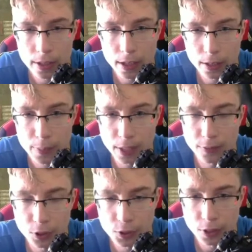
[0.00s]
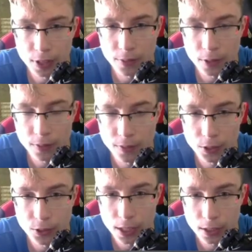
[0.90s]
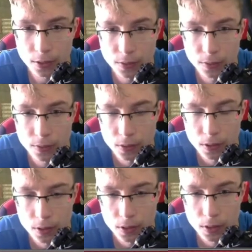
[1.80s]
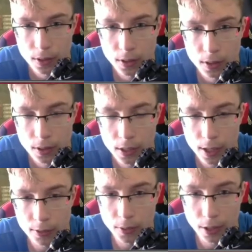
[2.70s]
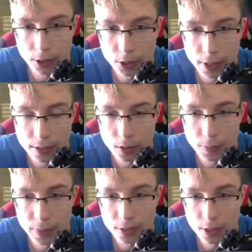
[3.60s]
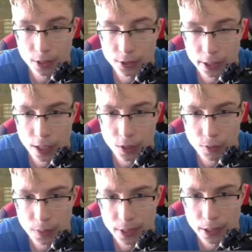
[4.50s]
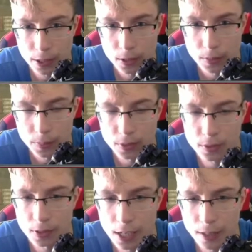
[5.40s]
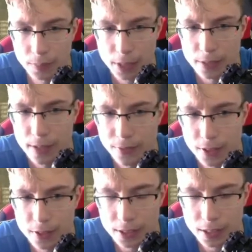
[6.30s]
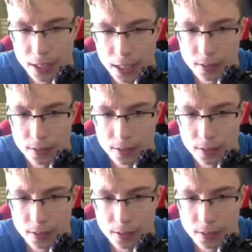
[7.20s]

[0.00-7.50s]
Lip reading: Yeah, expanding force should definitely finish that off. Earthquake has no business actually killing me here, because I feel this Indeedee